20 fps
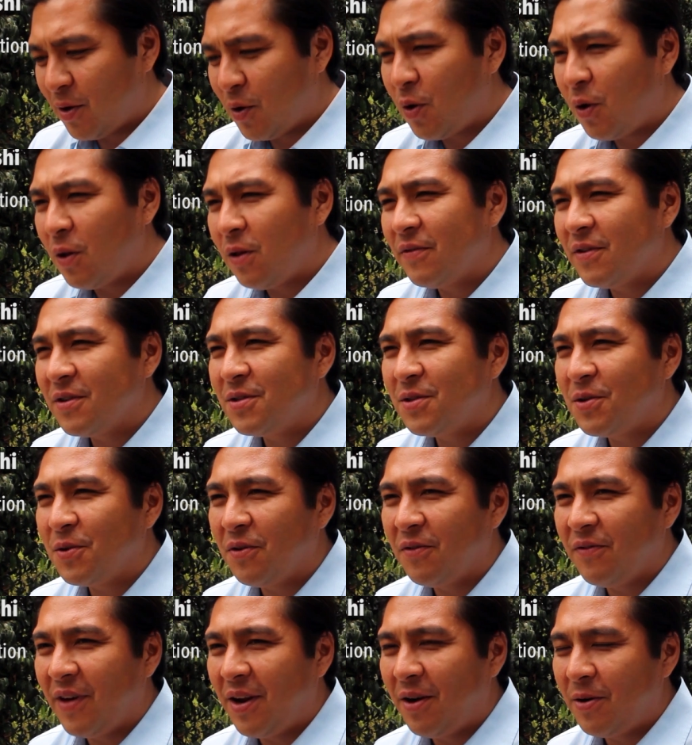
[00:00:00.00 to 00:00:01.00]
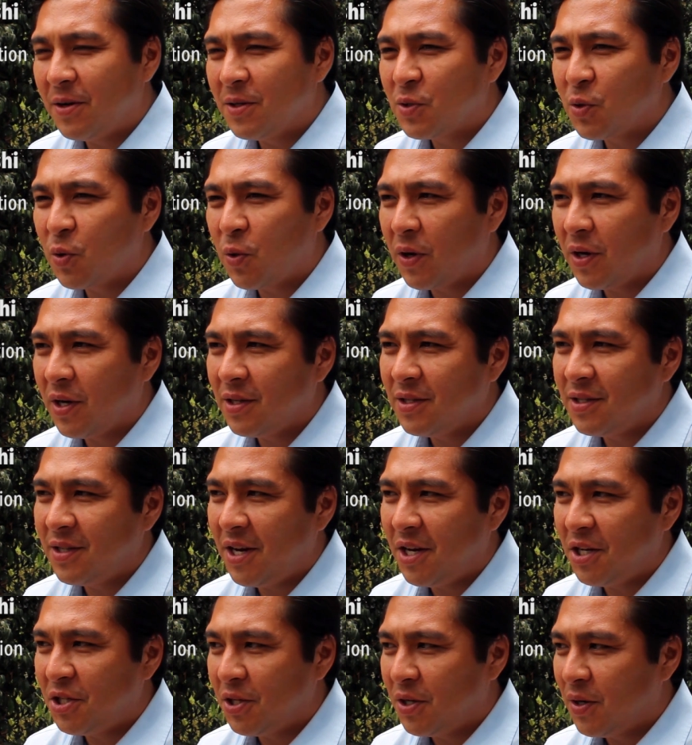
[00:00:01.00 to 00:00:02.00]
the goal of the Student Veterans
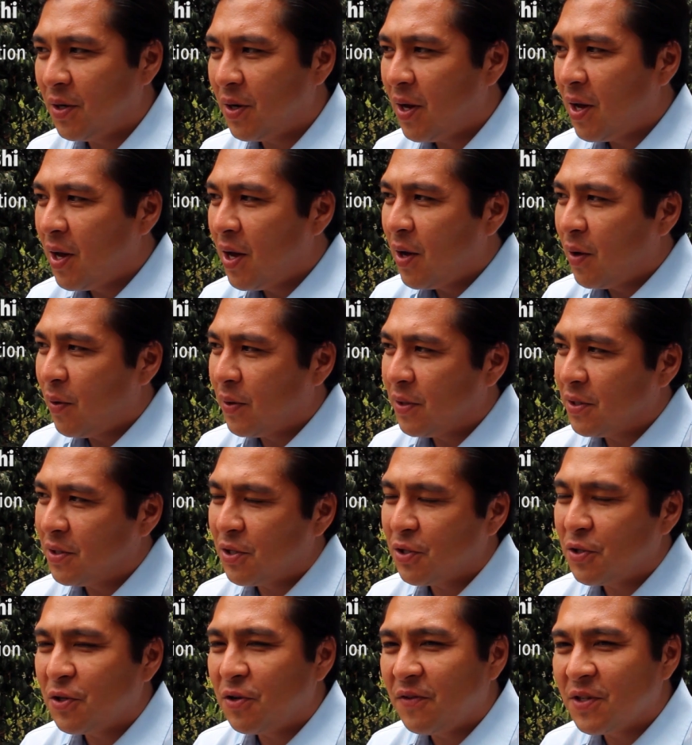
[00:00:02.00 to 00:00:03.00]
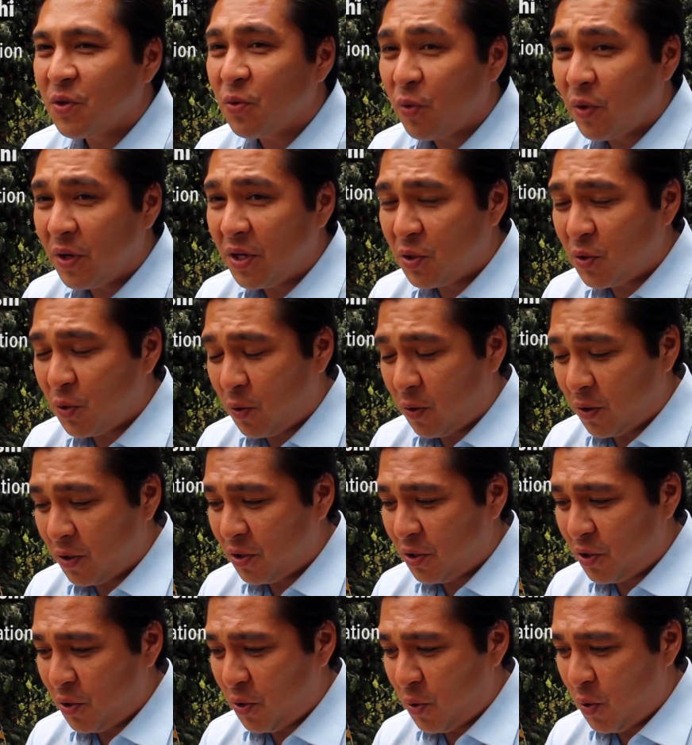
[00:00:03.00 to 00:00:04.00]
Organization was to serve as a
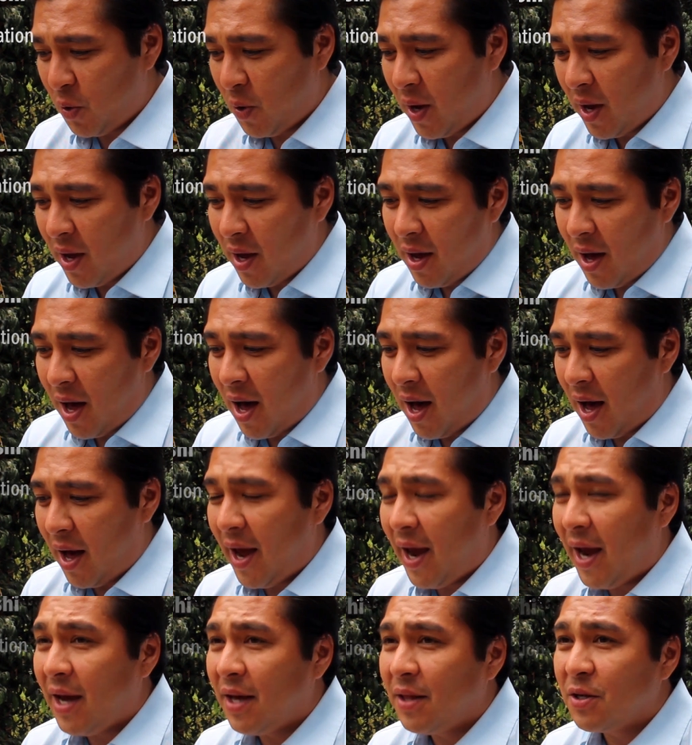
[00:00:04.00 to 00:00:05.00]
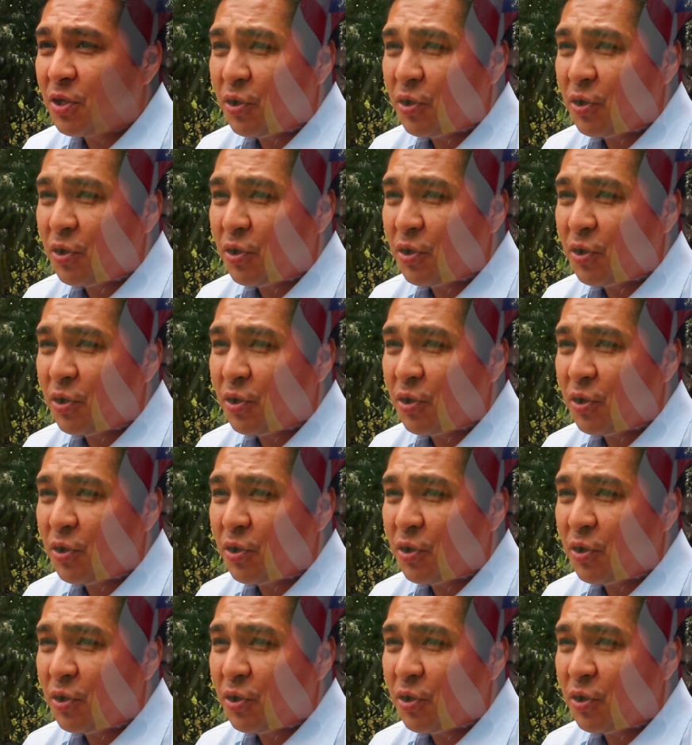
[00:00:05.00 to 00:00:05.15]
resource to aid the